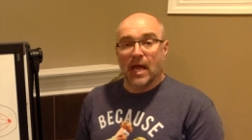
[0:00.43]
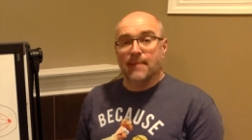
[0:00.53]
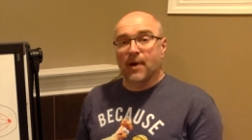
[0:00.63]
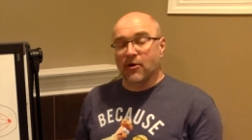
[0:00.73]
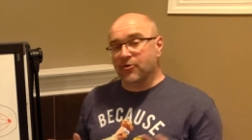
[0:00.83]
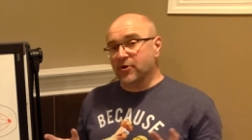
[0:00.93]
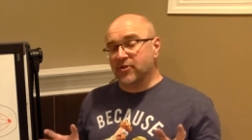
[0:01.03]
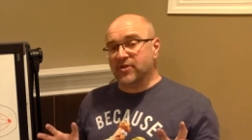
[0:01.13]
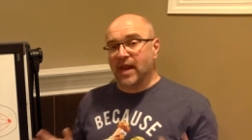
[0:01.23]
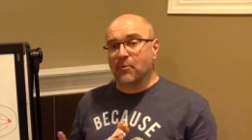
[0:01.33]
Hey,
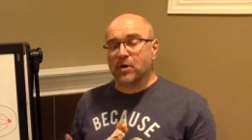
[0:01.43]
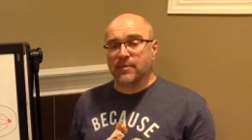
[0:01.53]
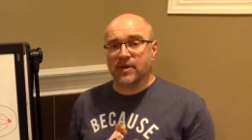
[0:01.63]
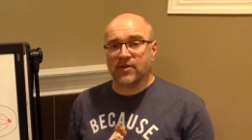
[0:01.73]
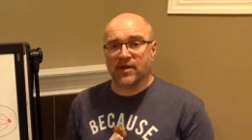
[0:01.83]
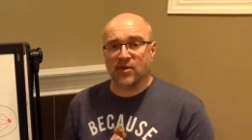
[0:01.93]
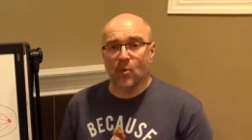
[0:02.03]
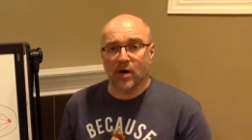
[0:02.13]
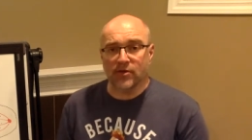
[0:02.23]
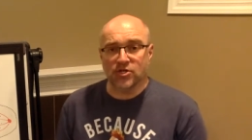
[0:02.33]
Bio30s. Today we're going to be
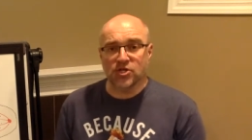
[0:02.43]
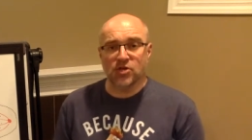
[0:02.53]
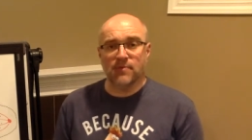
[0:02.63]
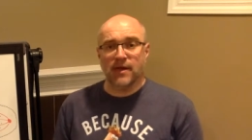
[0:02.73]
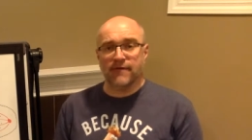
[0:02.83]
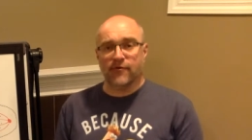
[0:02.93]
discussing one of the two main